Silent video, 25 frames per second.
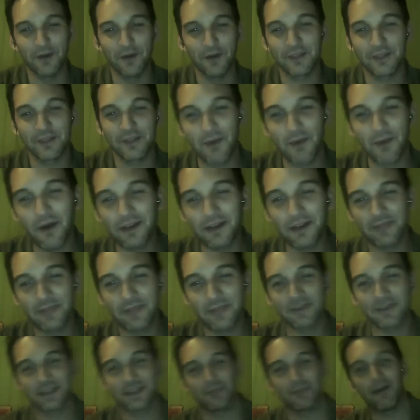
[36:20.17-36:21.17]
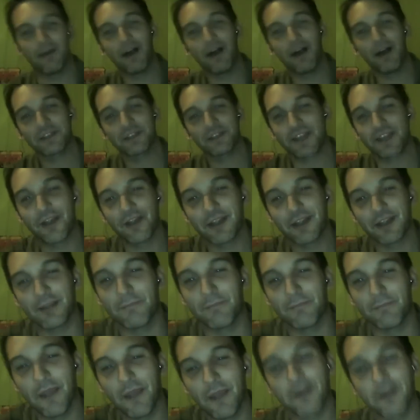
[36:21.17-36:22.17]
Smaller Demon said Miles and I are
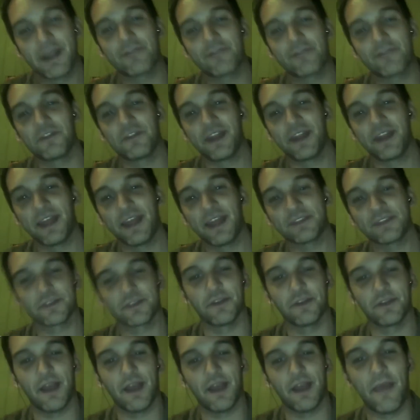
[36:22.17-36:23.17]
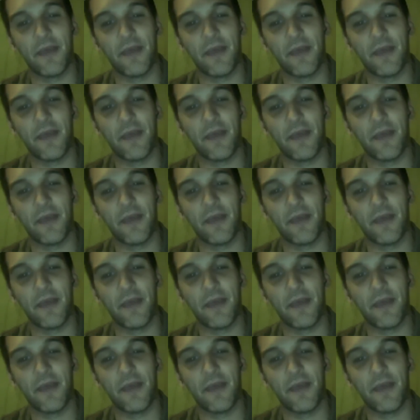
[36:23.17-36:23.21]
getting married after that answer,